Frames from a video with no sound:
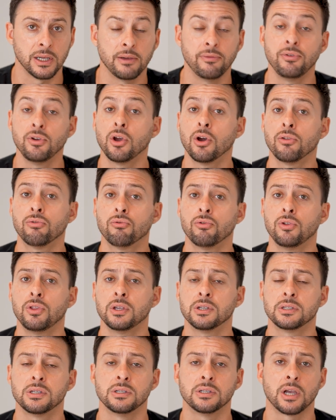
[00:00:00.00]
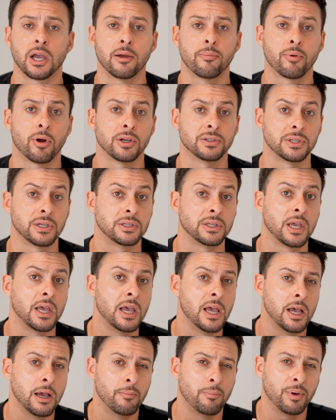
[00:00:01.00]
If you go through this entire process,
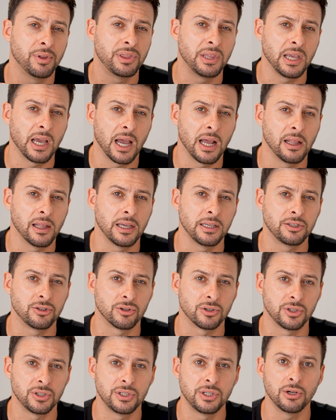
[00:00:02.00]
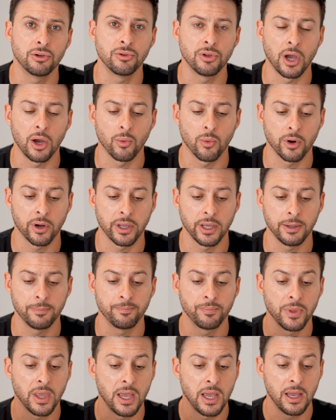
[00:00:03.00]
but the highlights are still not working,